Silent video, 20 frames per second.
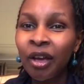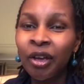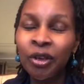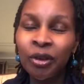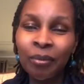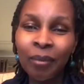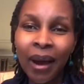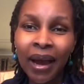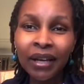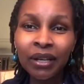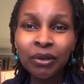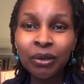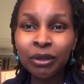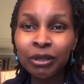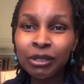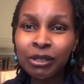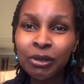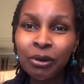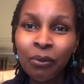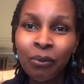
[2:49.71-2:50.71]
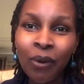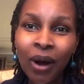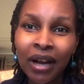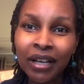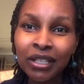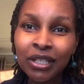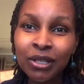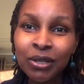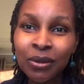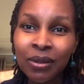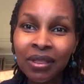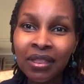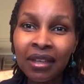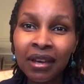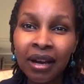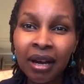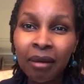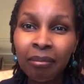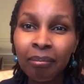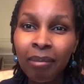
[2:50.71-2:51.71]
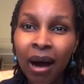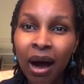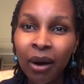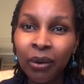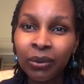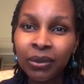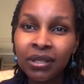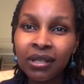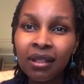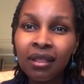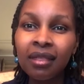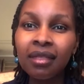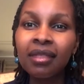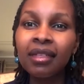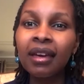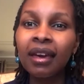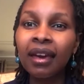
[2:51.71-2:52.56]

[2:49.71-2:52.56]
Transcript: You might also want to think about the